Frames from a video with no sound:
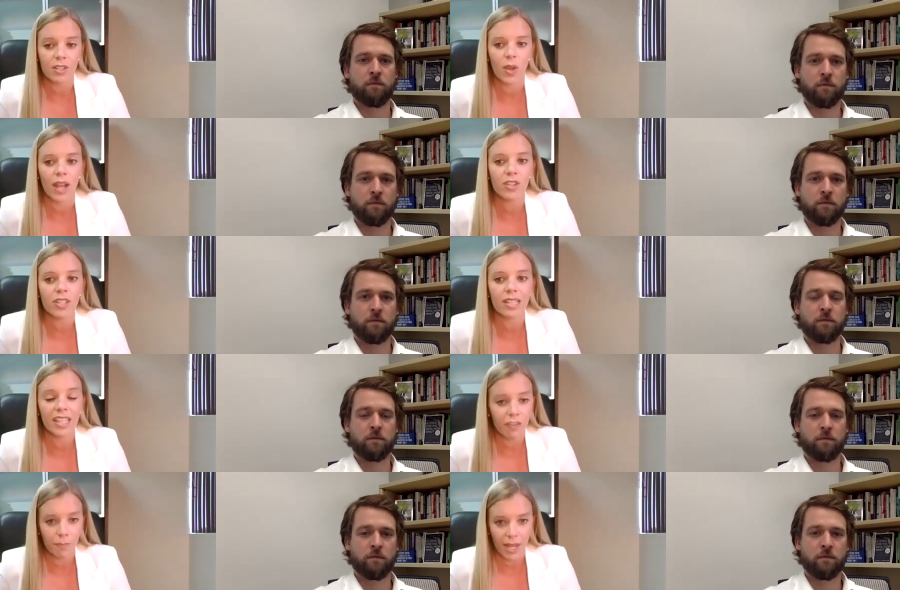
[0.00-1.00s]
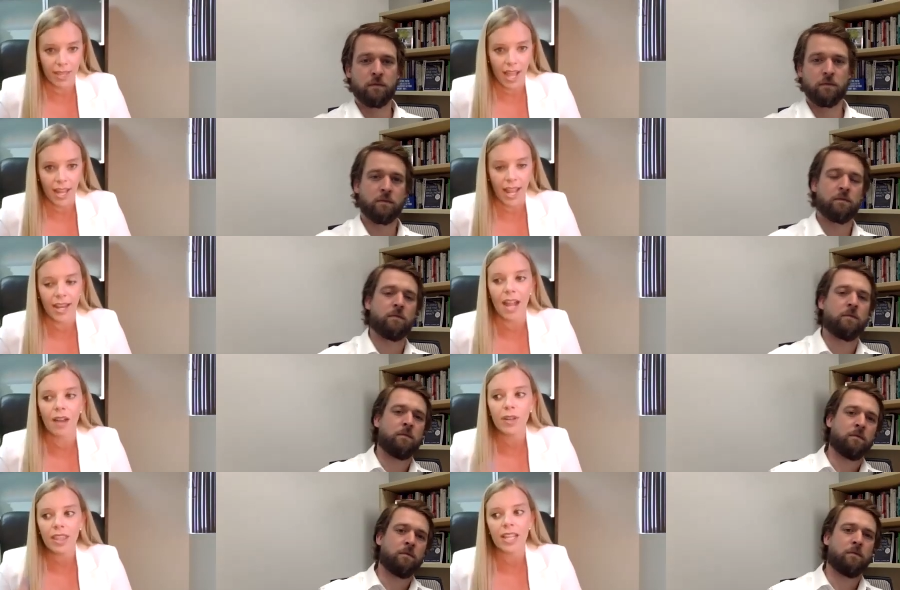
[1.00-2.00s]
Speaker 1: So I just live by that. And
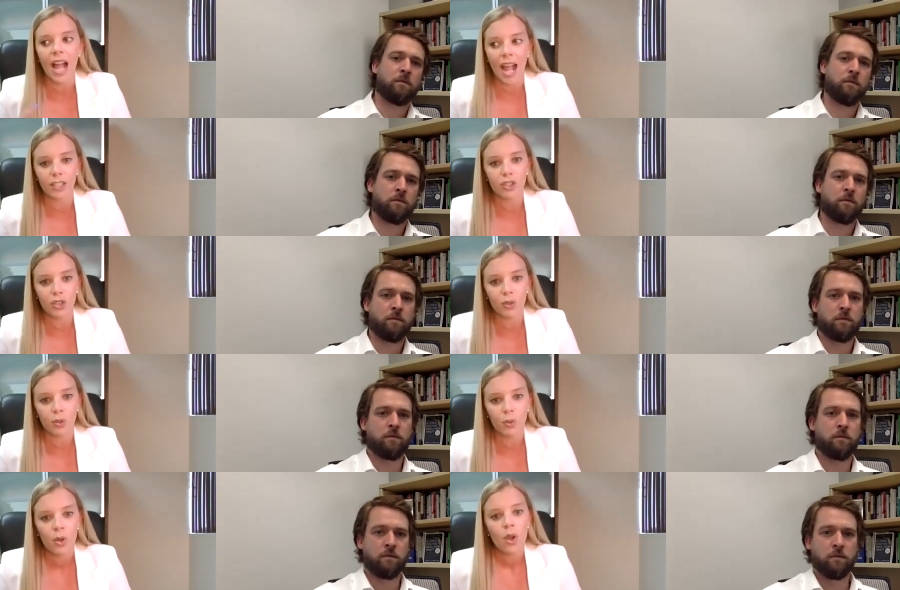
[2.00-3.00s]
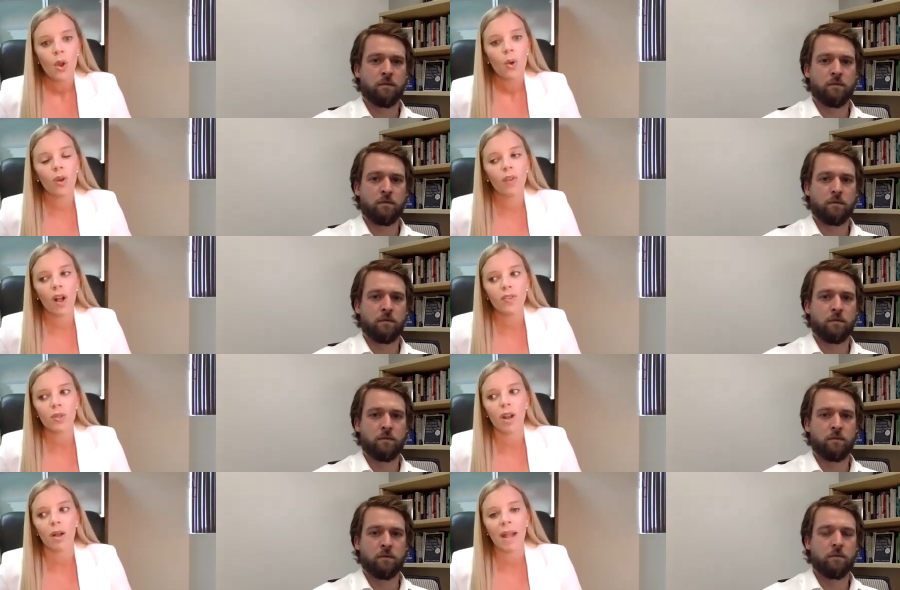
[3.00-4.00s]
everything I do revolves
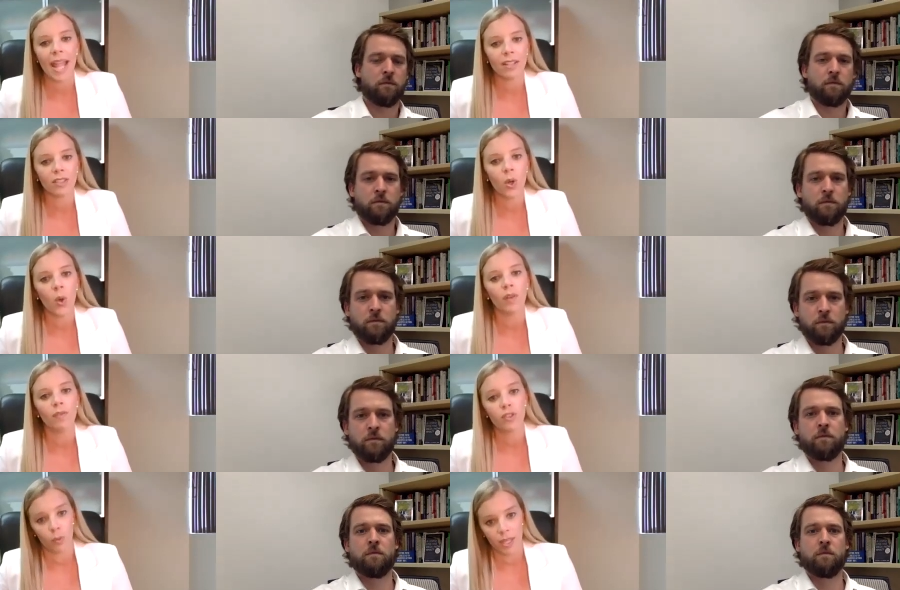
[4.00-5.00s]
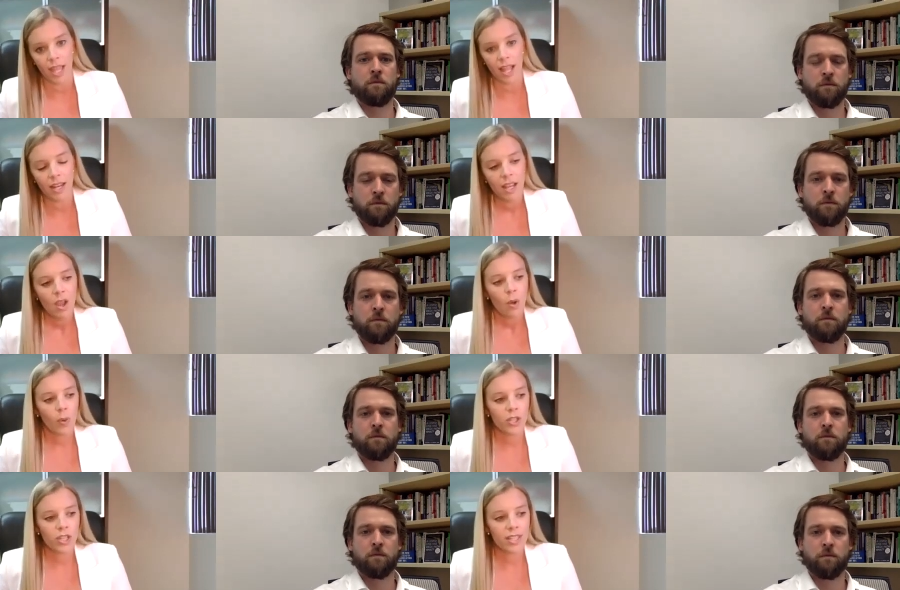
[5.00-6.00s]
around my end goal of doing that,
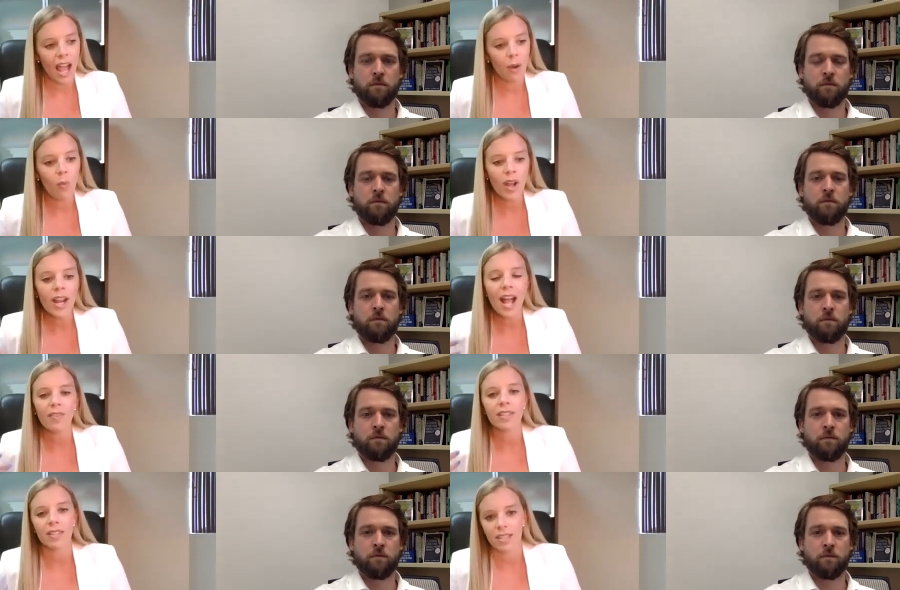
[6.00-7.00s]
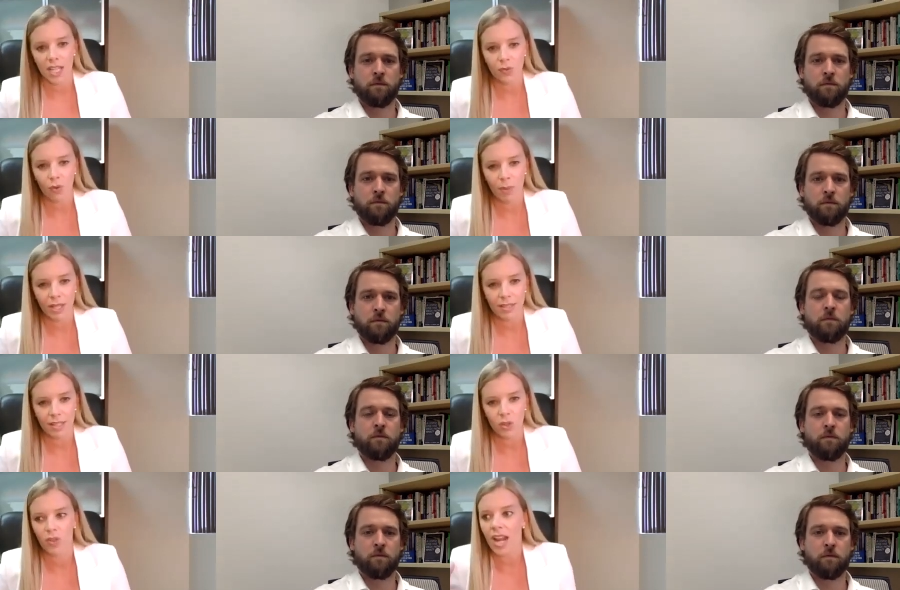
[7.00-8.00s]
which is I want to have a successful
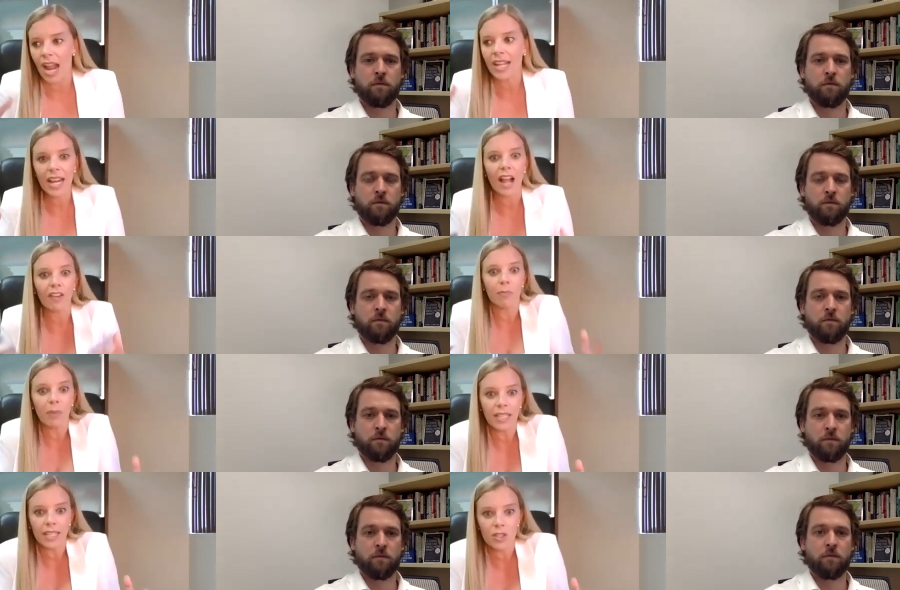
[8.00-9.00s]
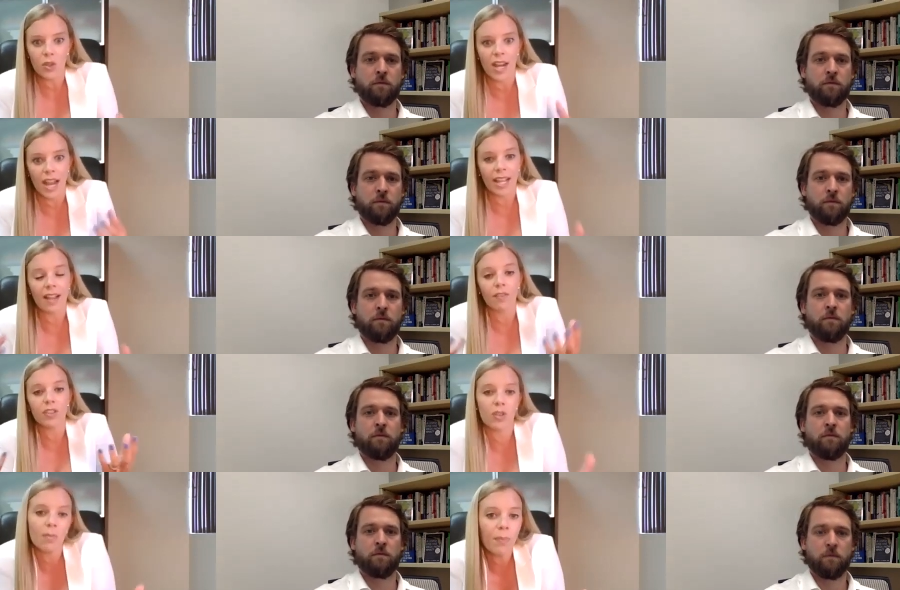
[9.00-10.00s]
business so then I can have money, so then I can have
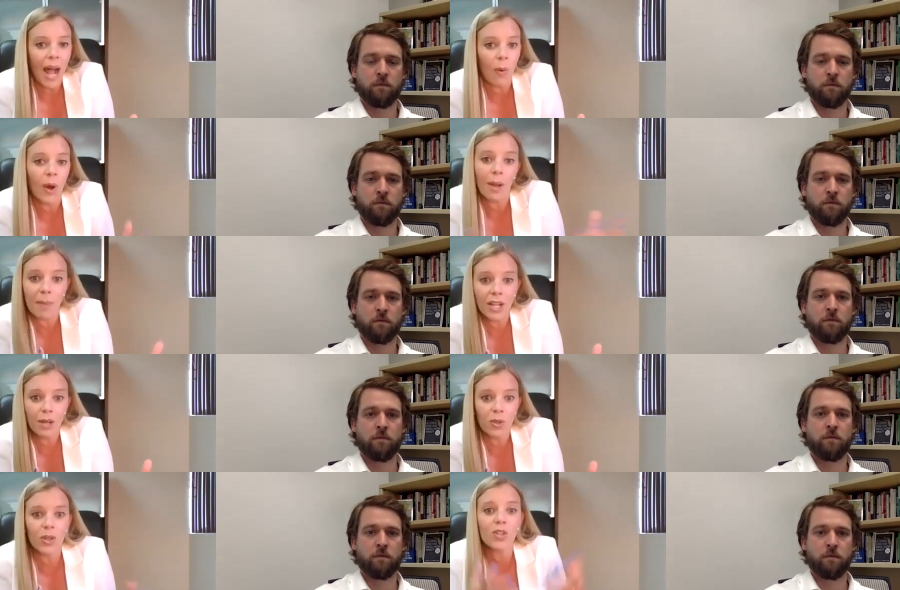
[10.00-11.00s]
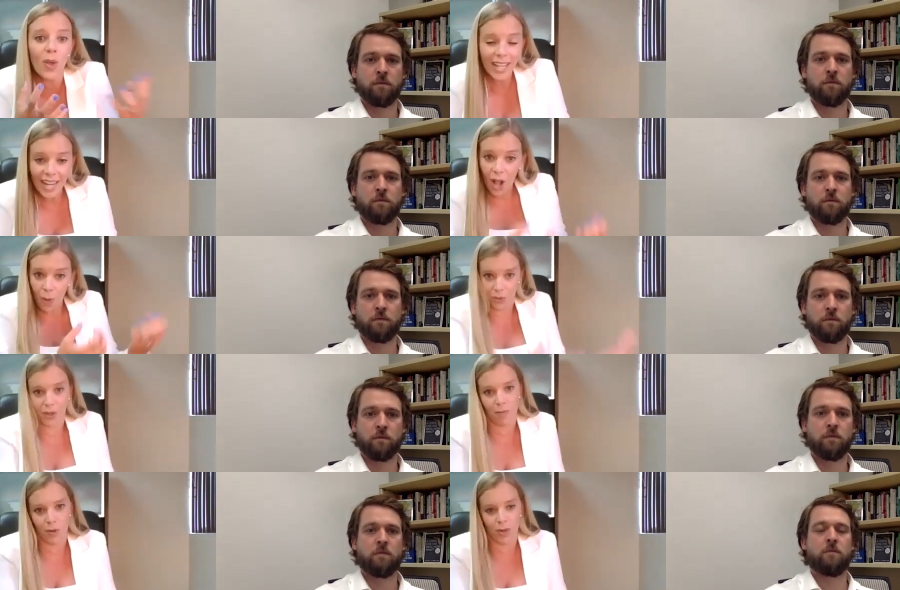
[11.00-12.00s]
some power in my community, so I can help the
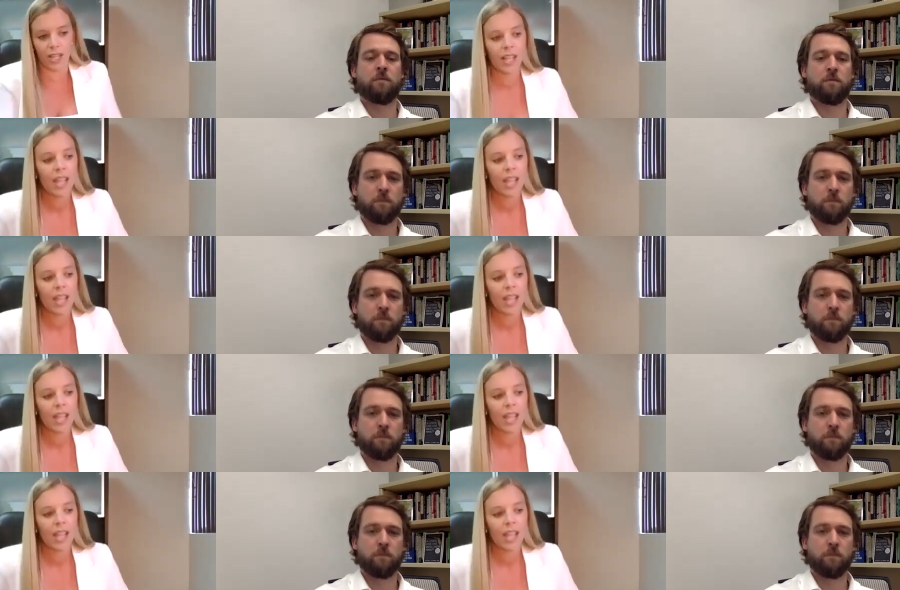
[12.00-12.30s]
community.